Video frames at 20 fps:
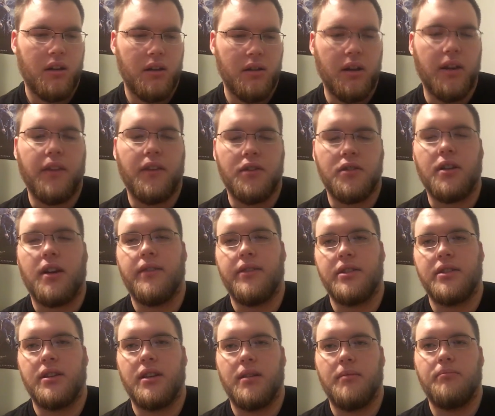And there's
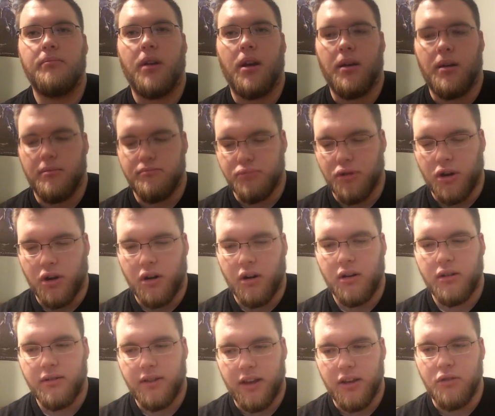obviously a
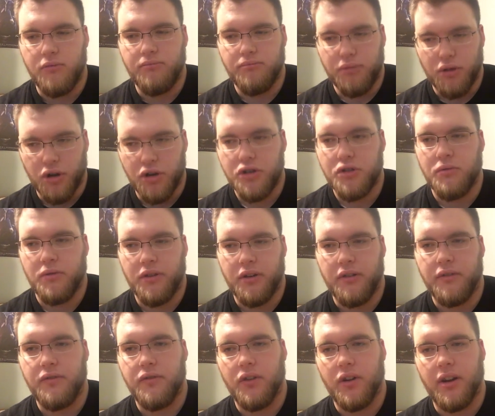bar that you push with your
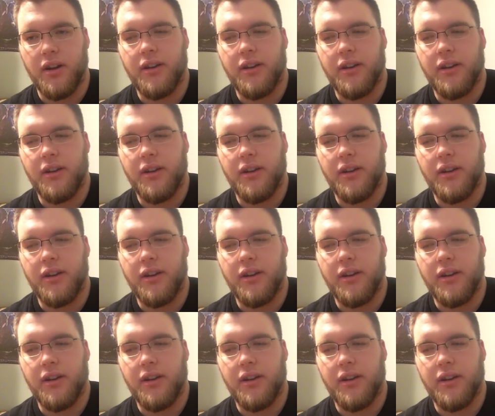foot,